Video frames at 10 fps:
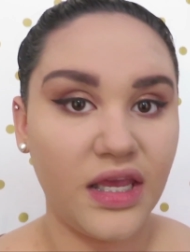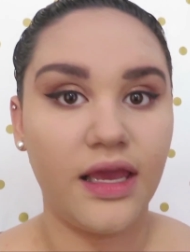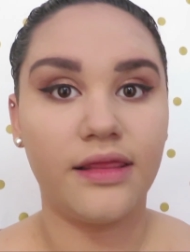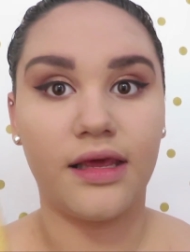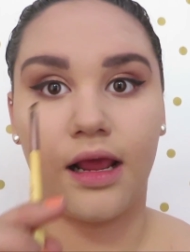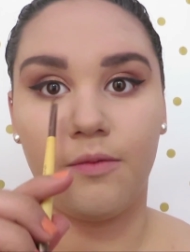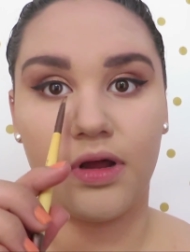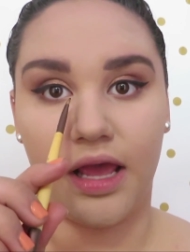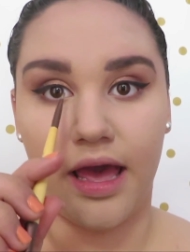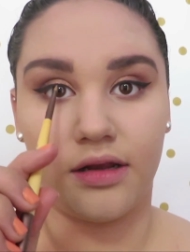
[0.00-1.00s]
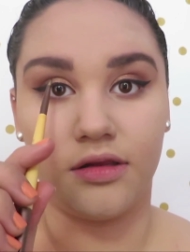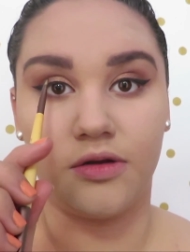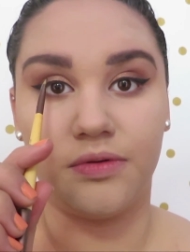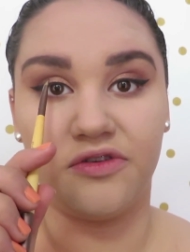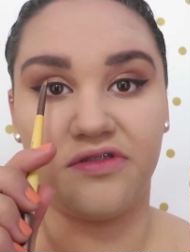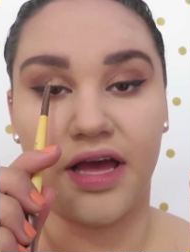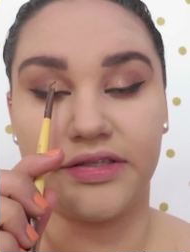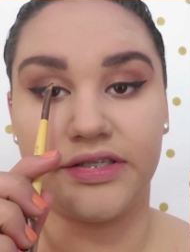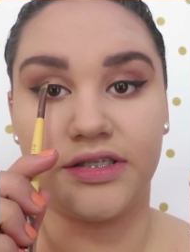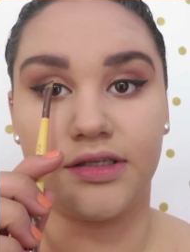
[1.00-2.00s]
And then I want to add a little bit of that